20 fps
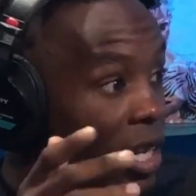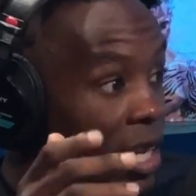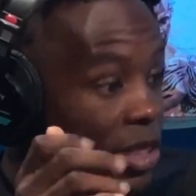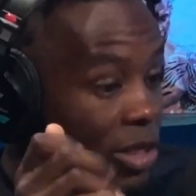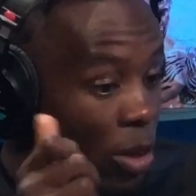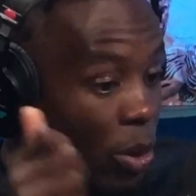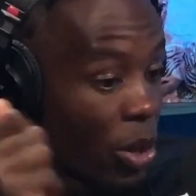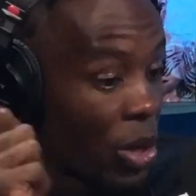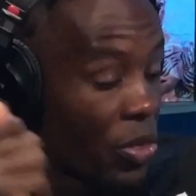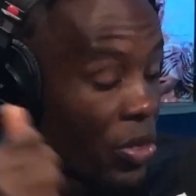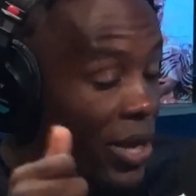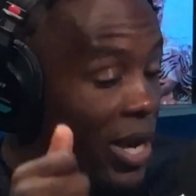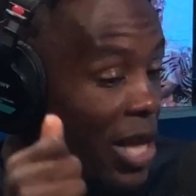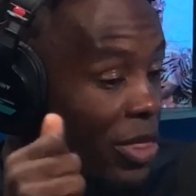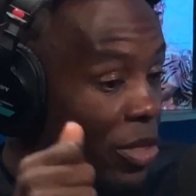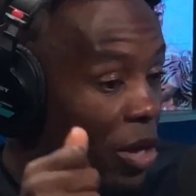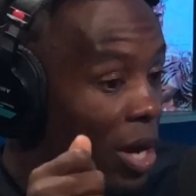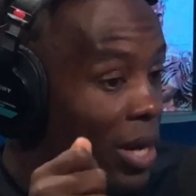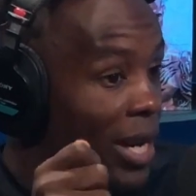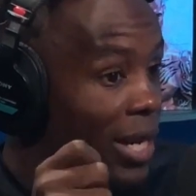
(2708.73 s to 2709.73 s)
The only thing I
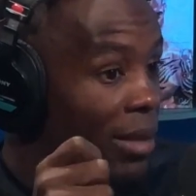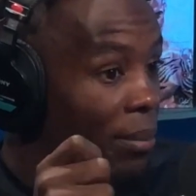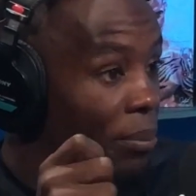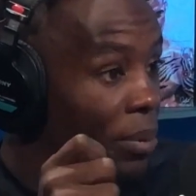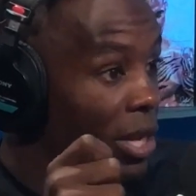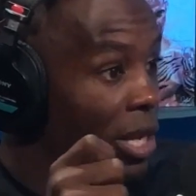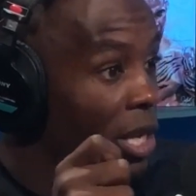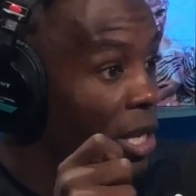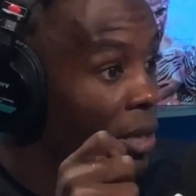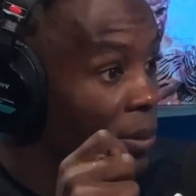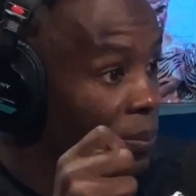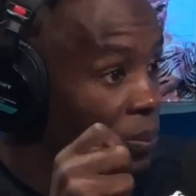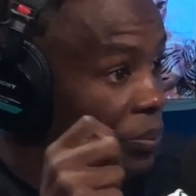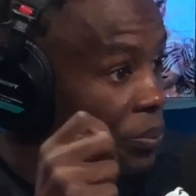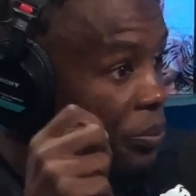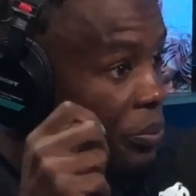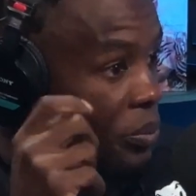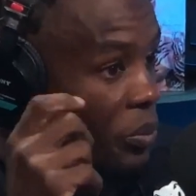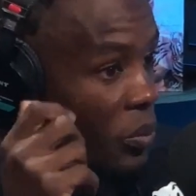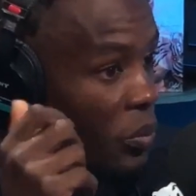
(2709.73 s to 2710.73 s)
thought I could be
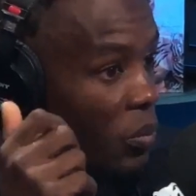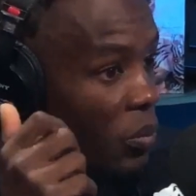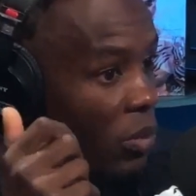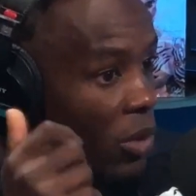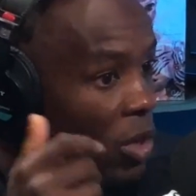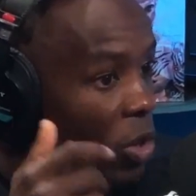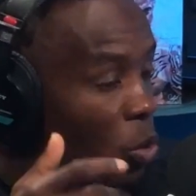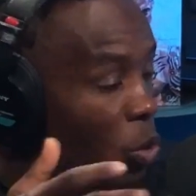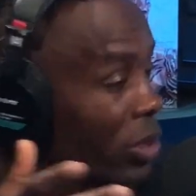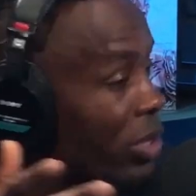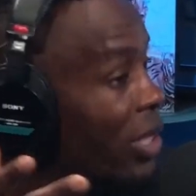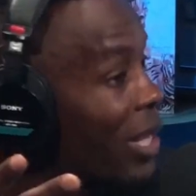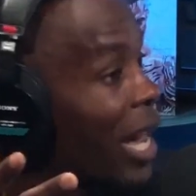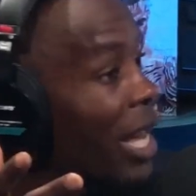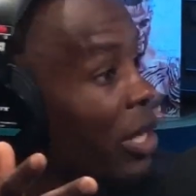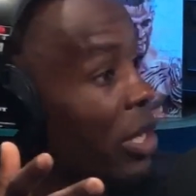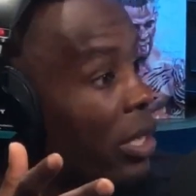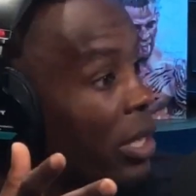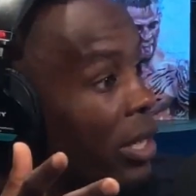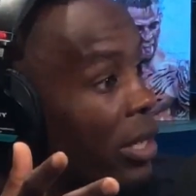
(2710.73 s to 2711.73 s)
was an
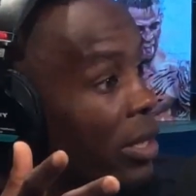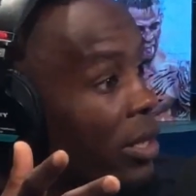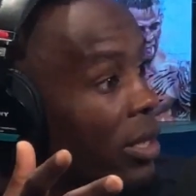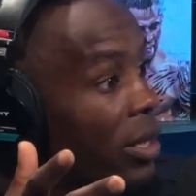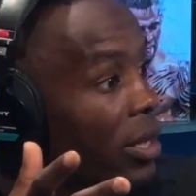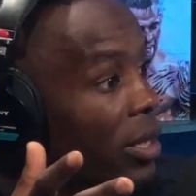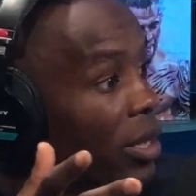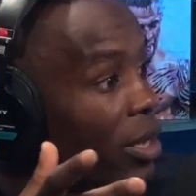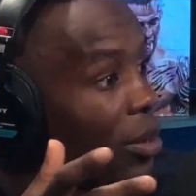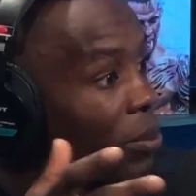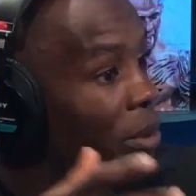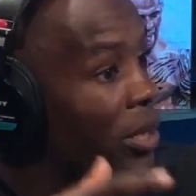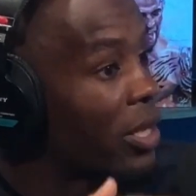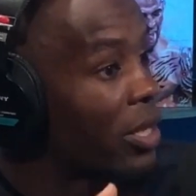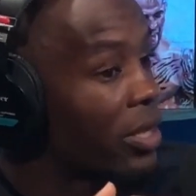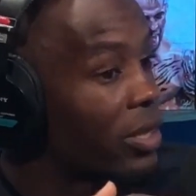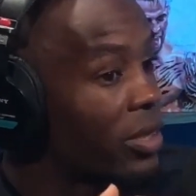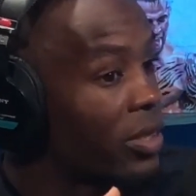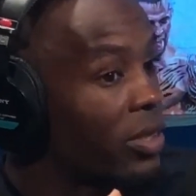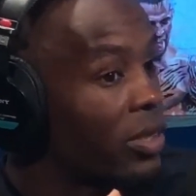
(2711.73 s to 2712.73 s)
athlete,
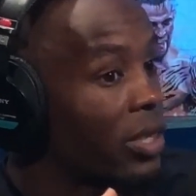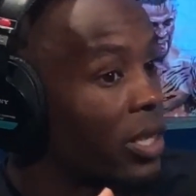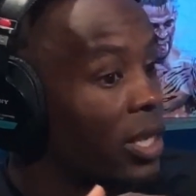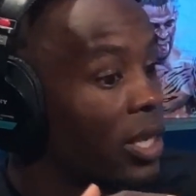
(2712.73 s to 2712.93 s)
because